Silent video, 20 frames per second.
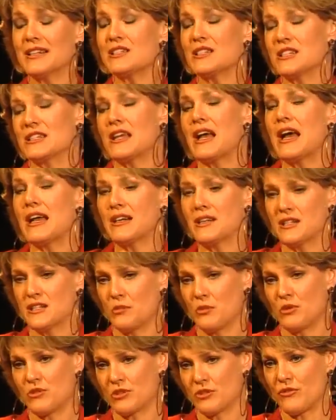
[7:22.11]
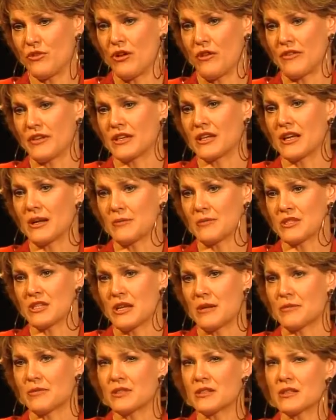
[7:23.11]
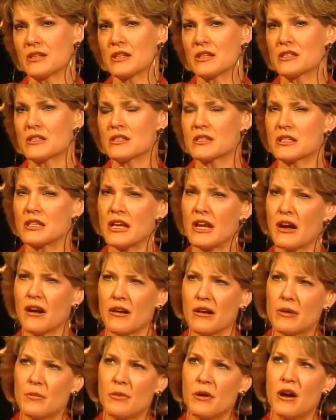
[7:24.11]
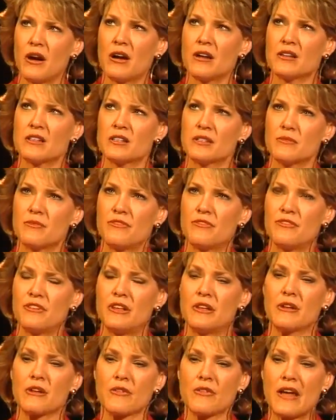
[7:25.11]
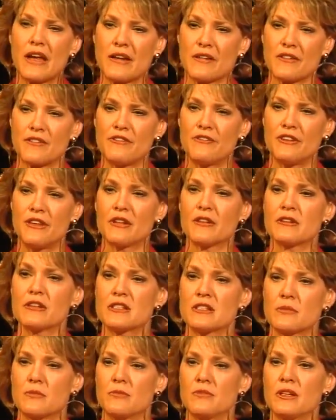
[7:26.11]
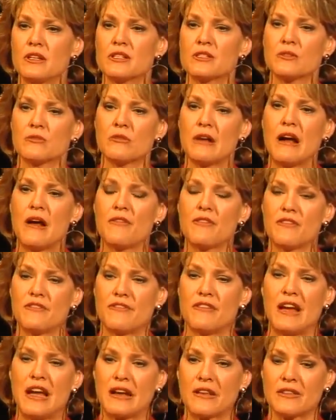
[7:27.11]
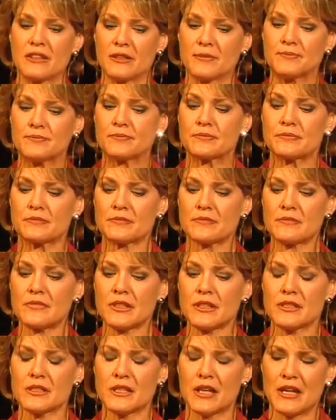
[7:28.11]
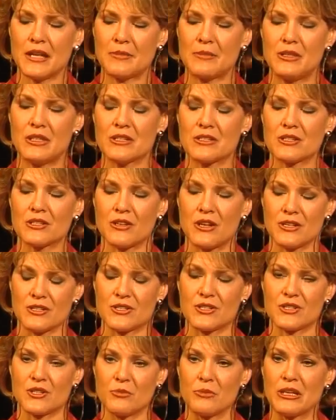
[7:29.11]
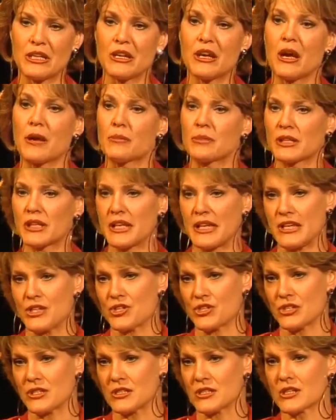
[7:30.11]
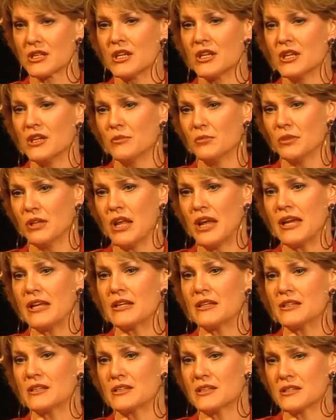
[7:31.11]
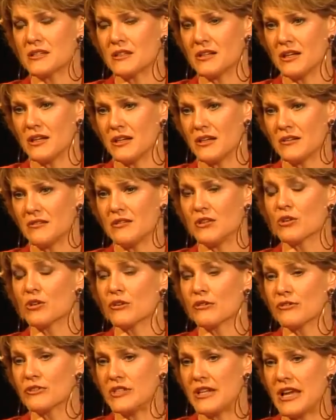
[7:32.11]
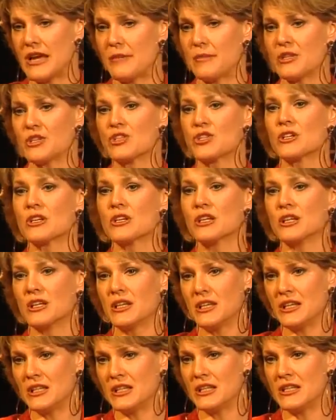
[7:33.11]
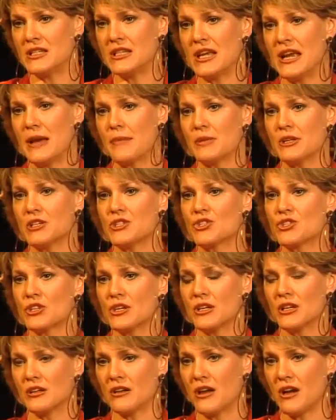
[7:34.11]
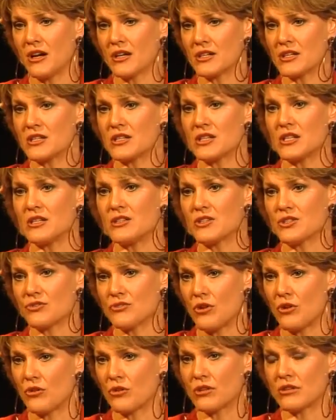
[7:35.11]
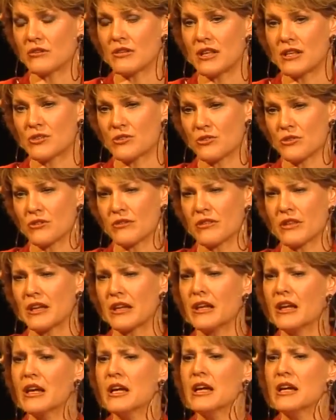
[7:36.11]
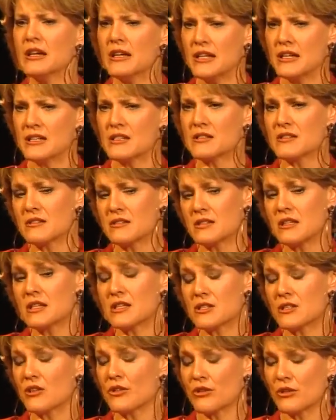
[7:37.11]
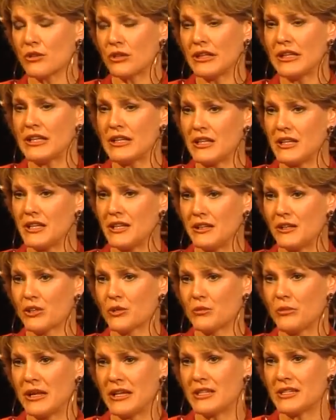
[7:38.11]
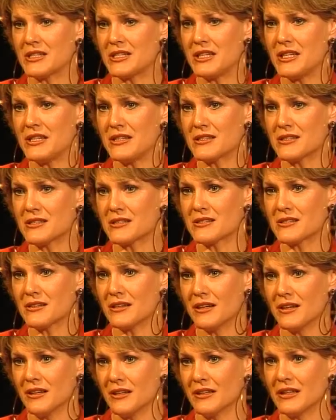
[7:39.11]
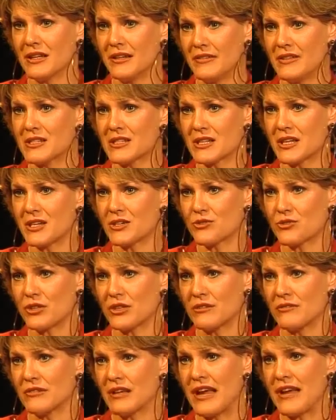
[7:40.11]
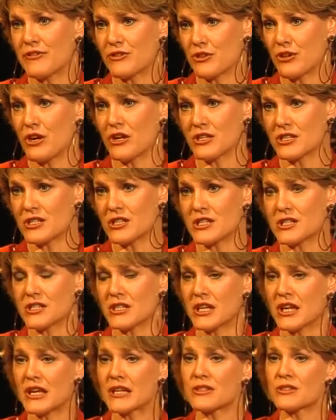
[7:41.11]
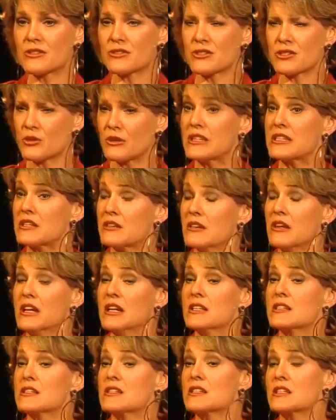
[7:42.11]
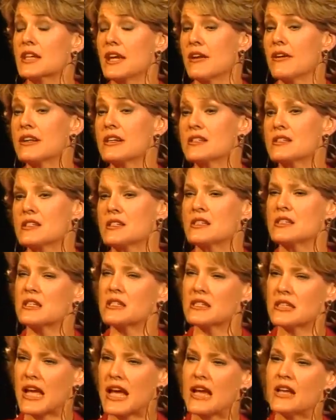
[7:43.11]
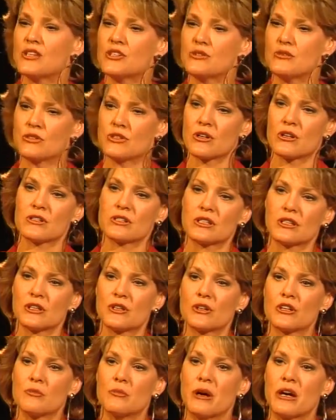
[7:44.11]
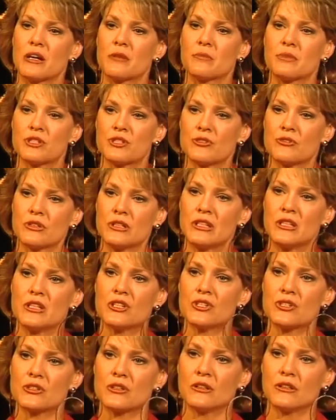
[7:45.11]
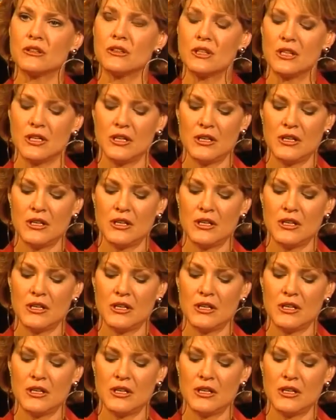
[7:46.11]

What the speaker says: sadness most of all that comes up. The scary part, some fear, that the fear is around the fact that diabetes causes so many complications, blindness, nerve damage, kidney damage, heart disease, stroke, that sort of thing. It's the 3rd leading killer by disease in this country, after heart disease and cancer. So it's a scary disease as you start to learn about it, but your initial